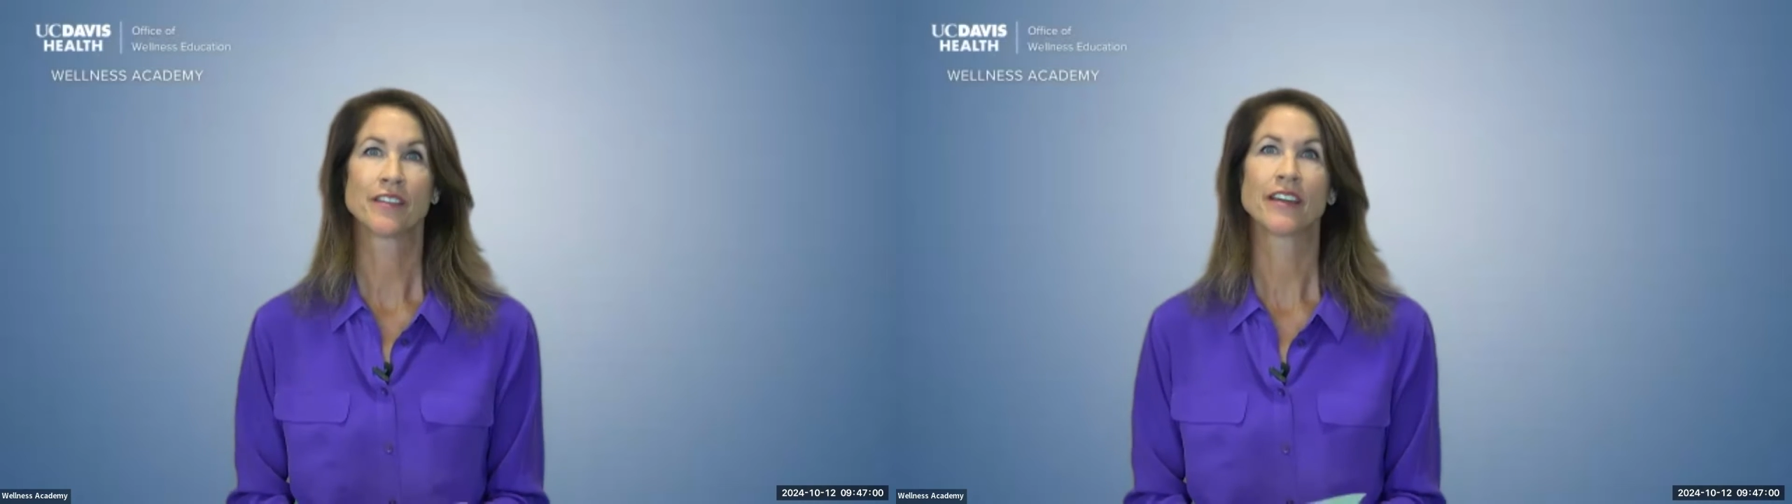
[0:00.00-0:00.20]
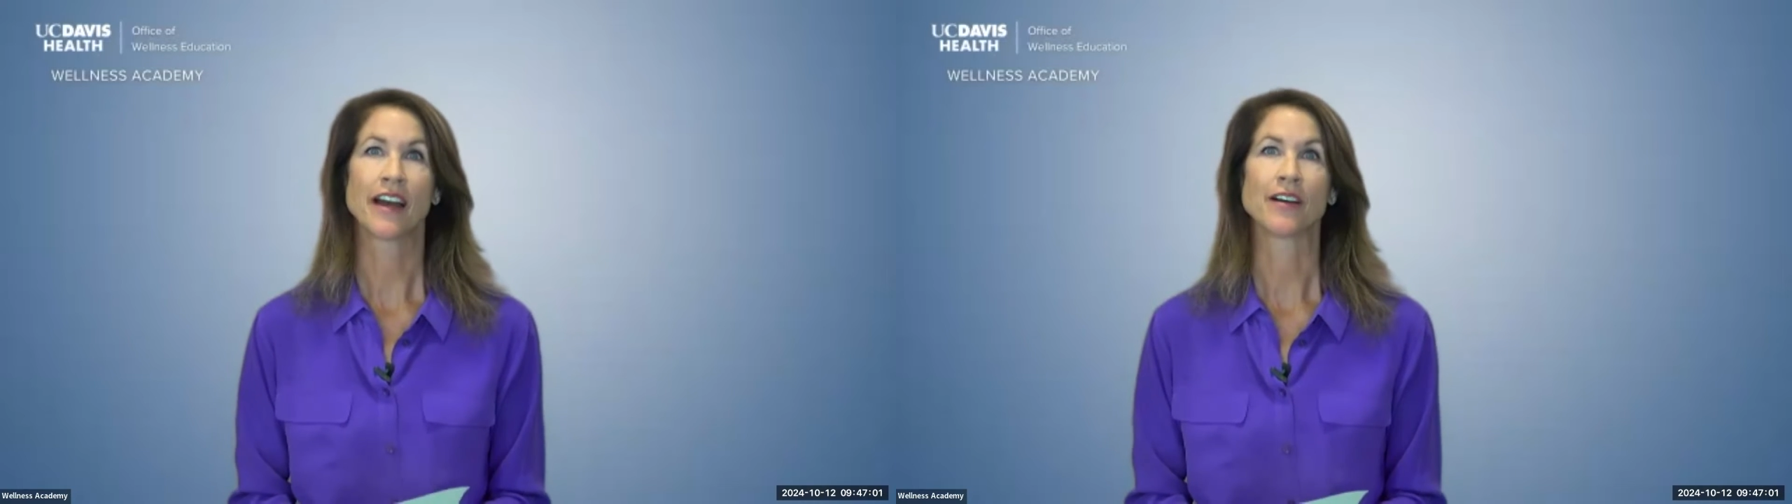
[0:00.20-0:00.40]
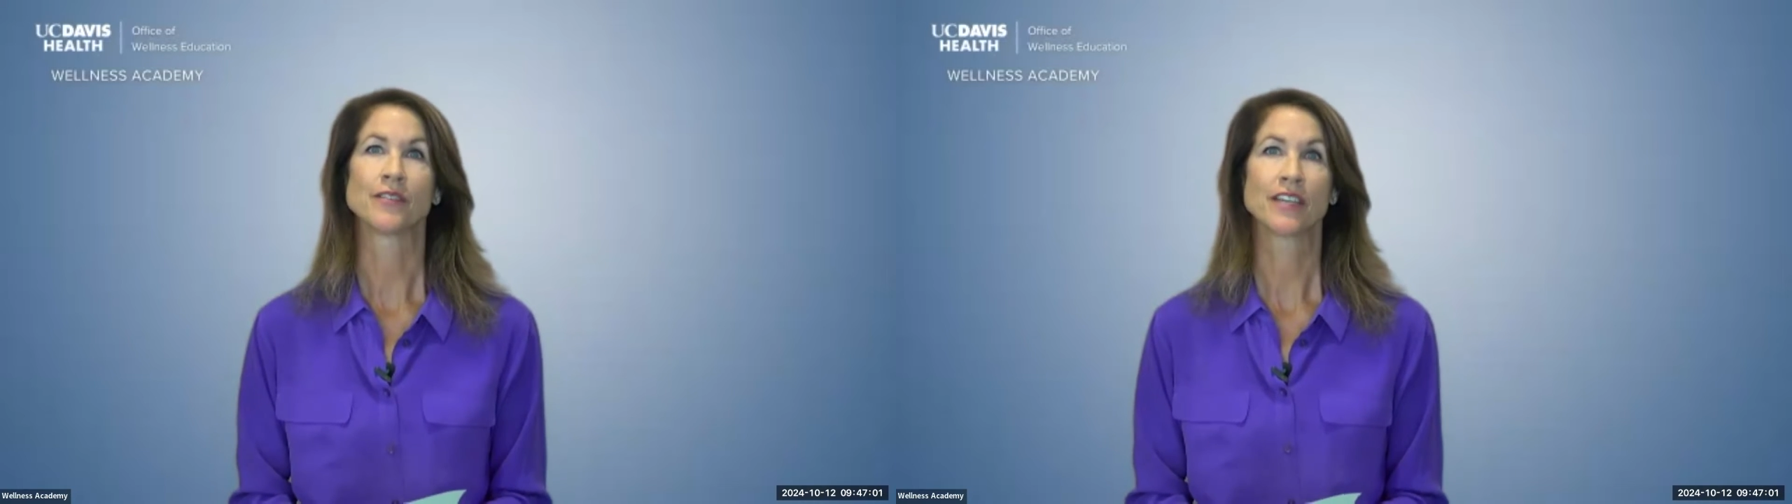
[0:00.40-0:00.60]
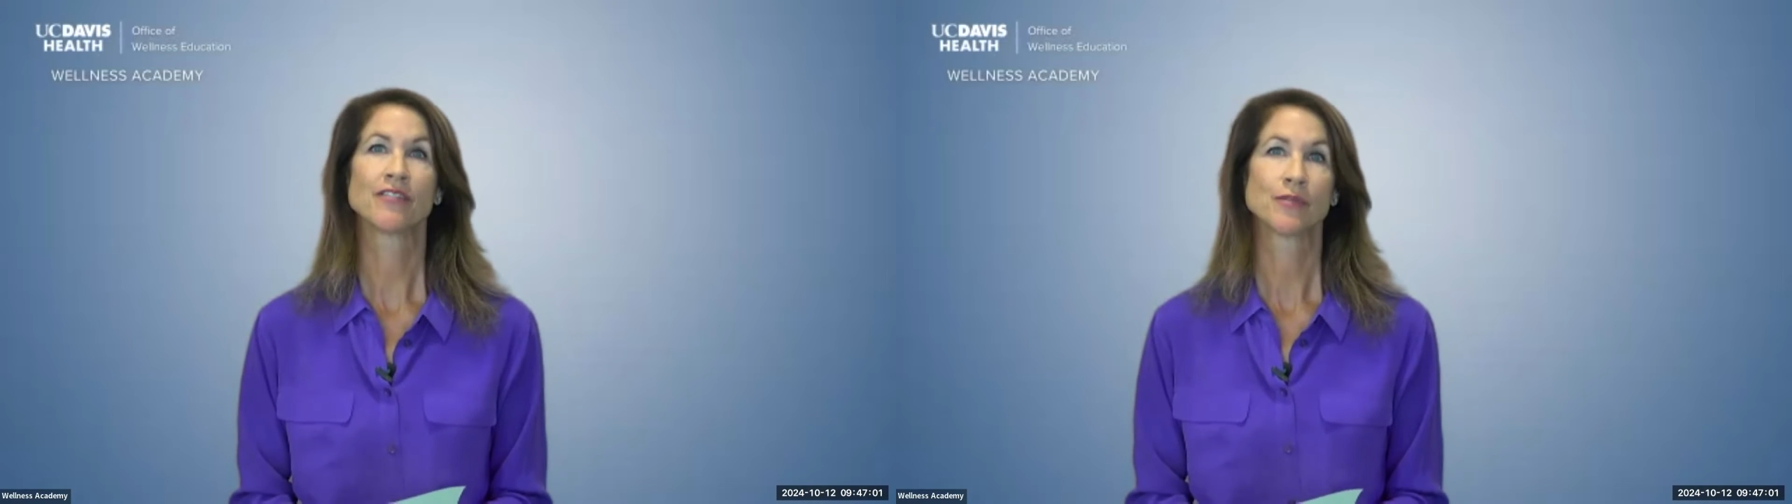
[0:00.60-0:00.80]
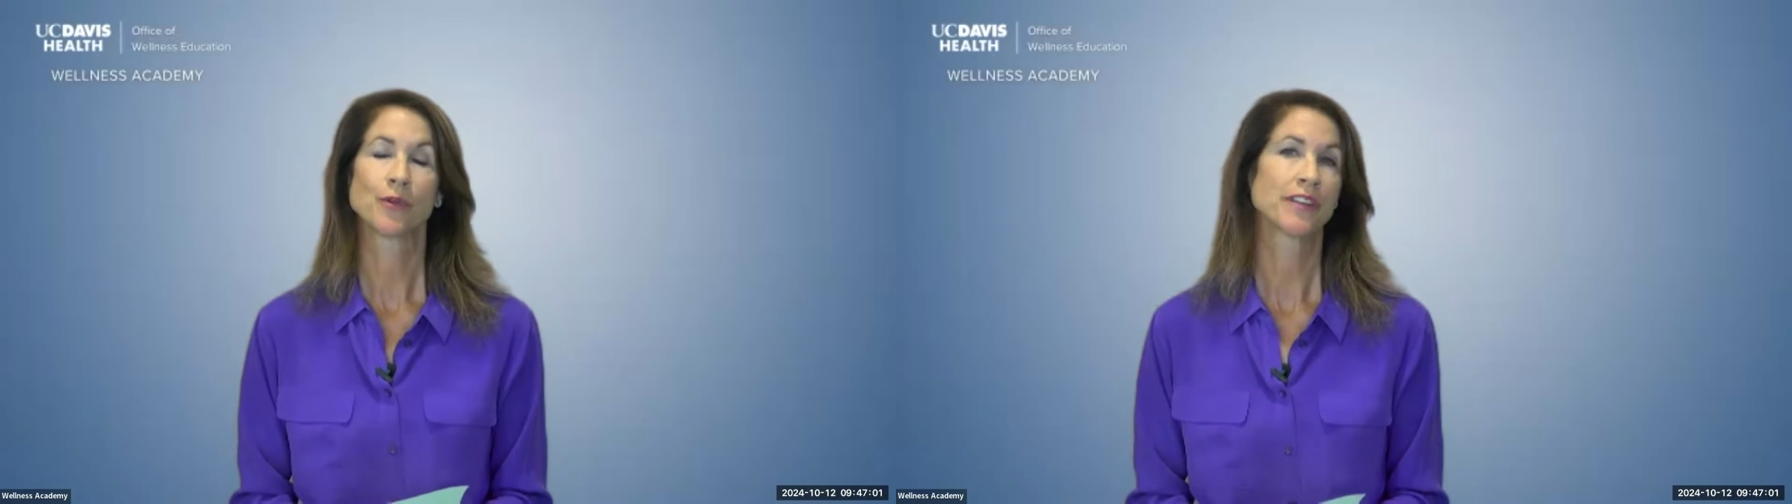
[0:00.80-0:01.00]
Yeah,
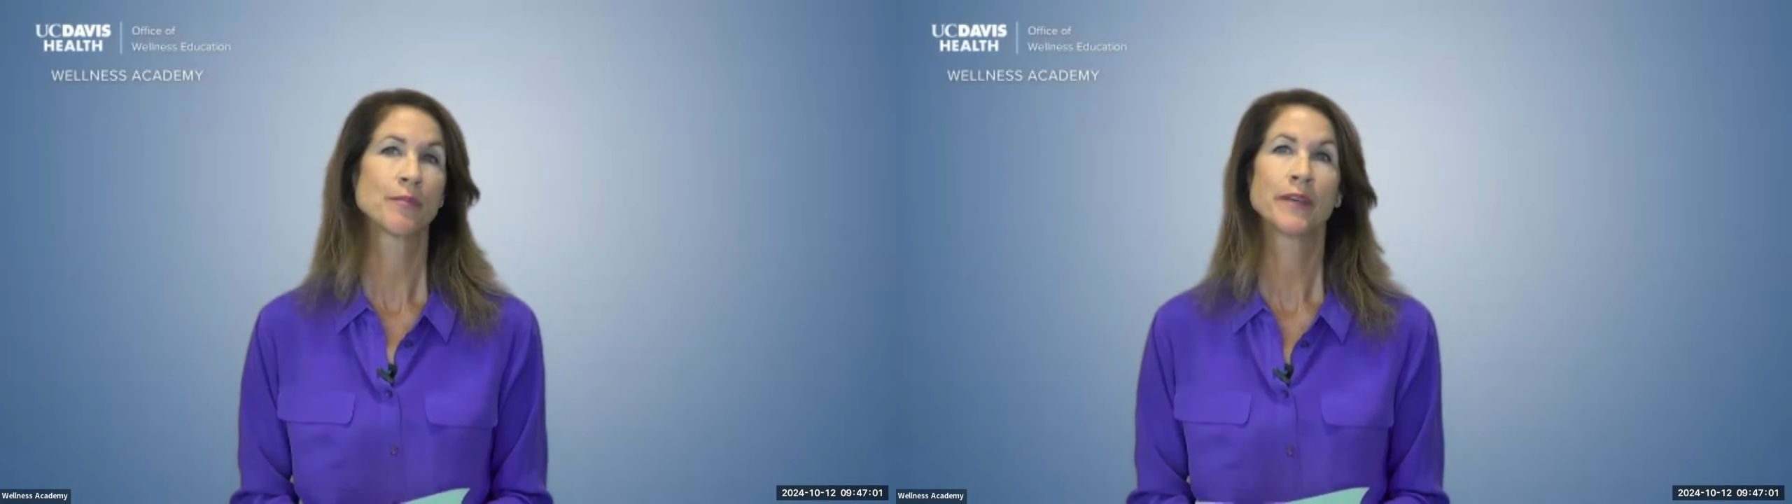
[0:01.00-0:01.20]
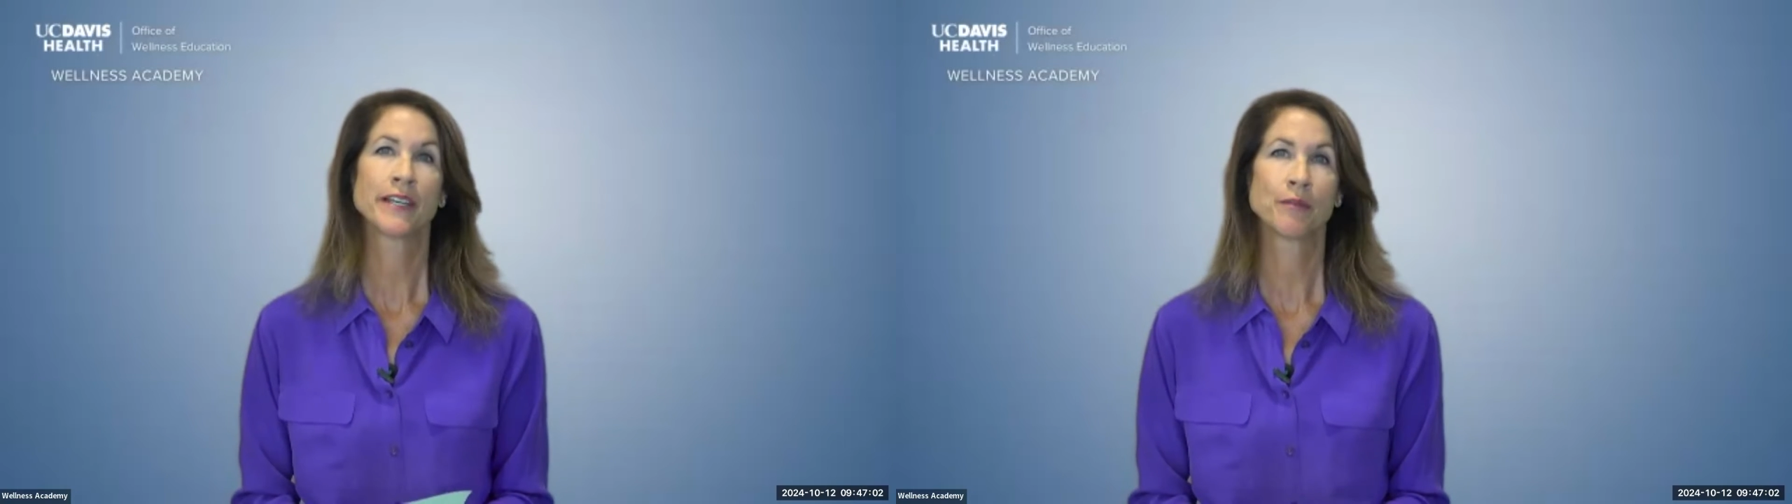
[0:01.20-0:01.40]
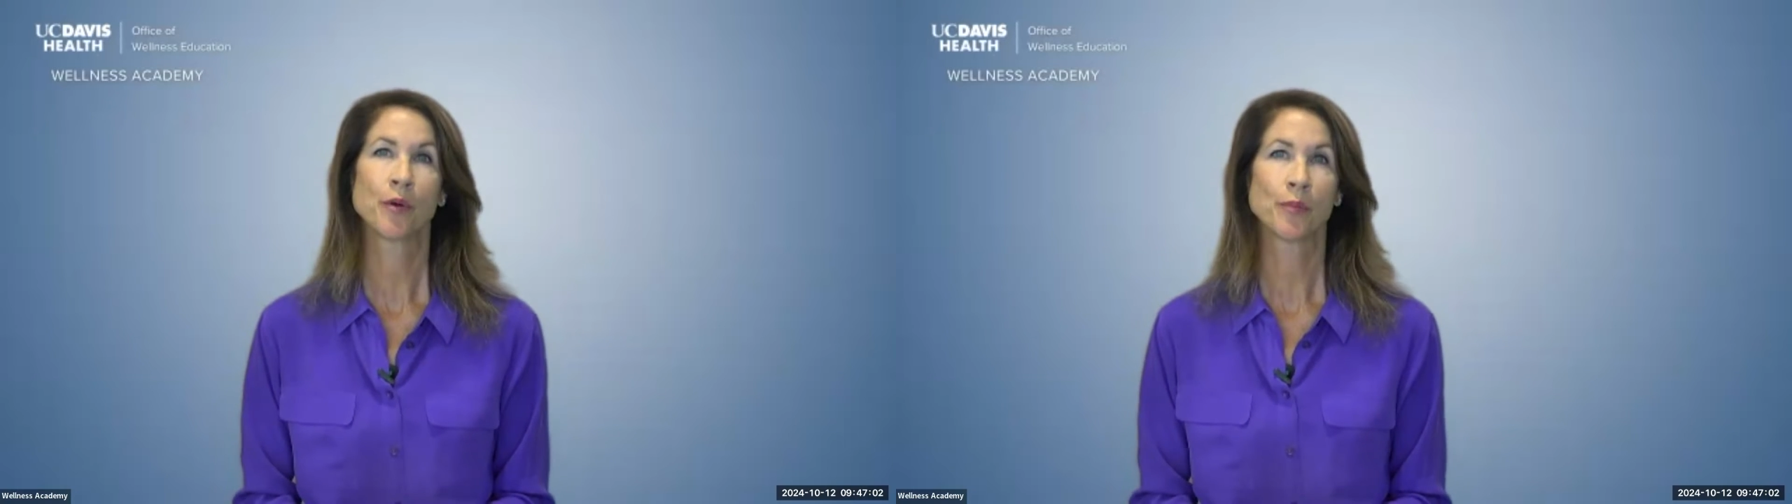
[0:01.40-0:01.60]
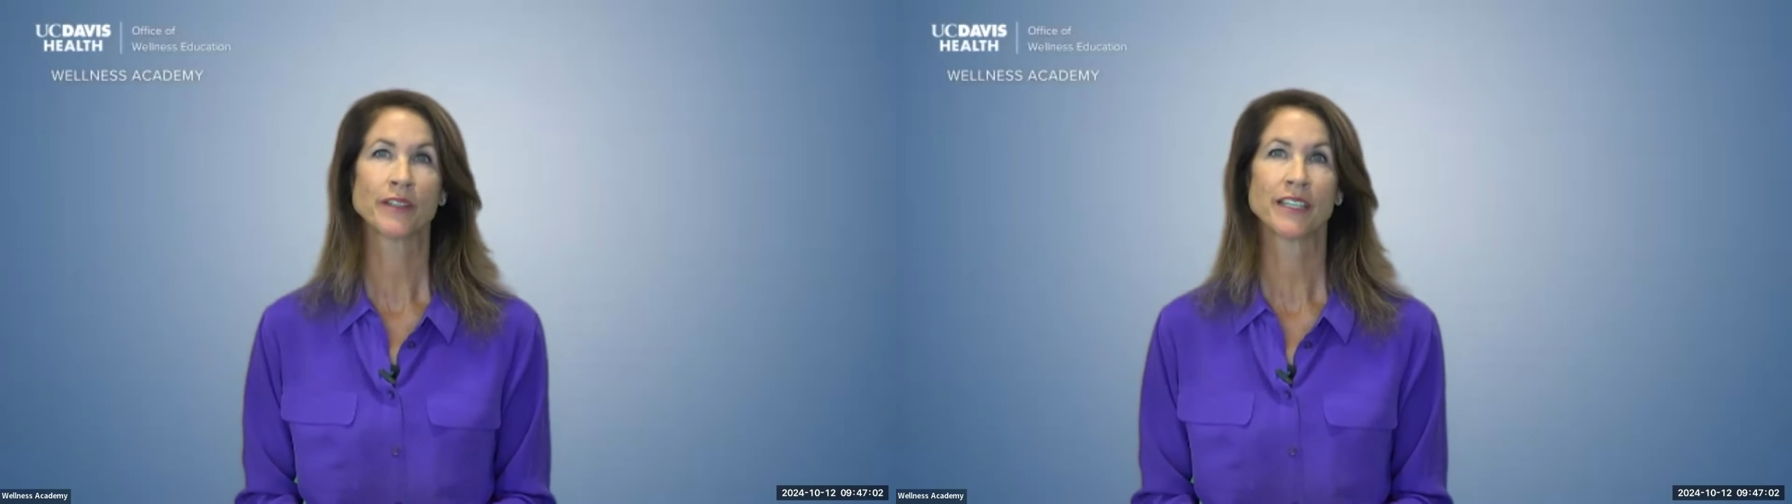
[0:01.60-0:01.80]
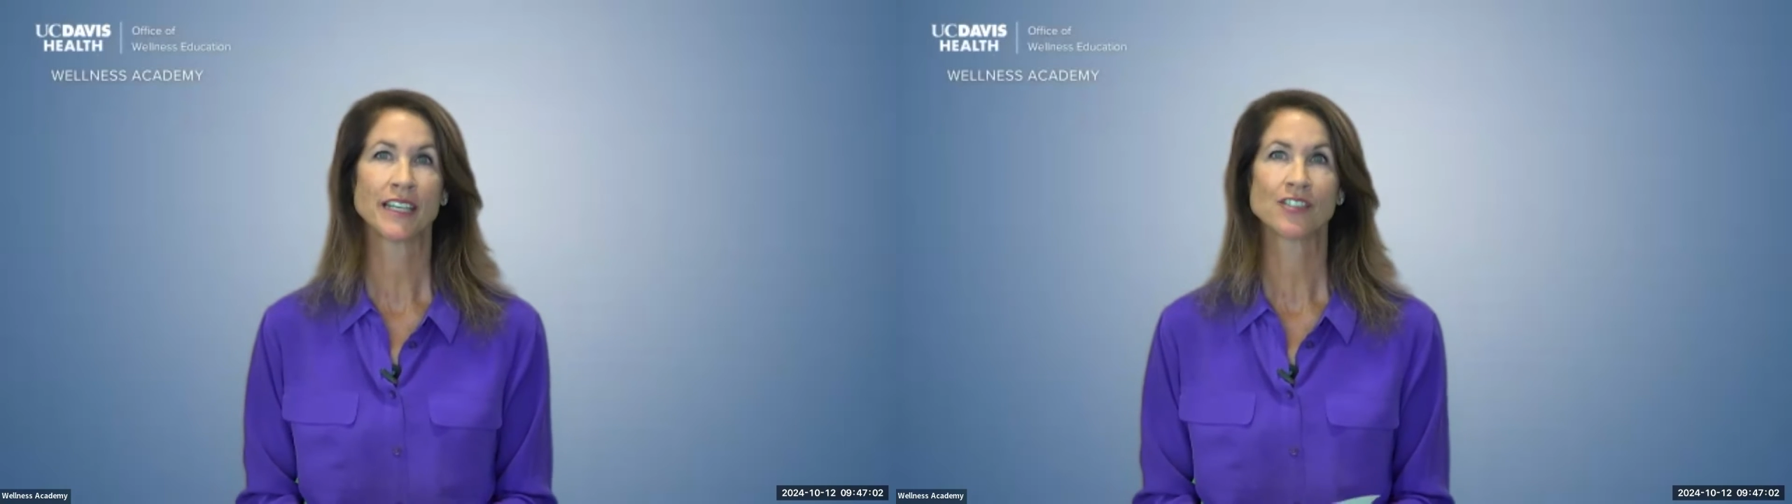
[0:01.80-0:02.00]
even with limited
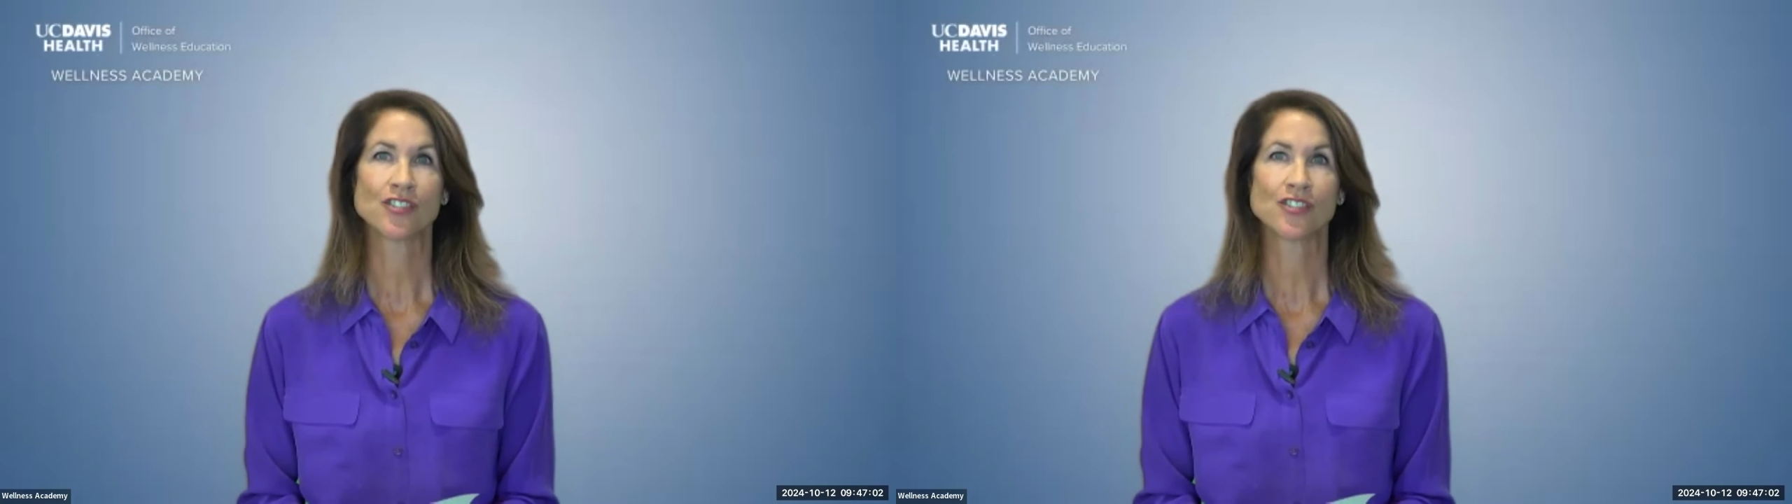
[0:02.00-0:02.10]
mobility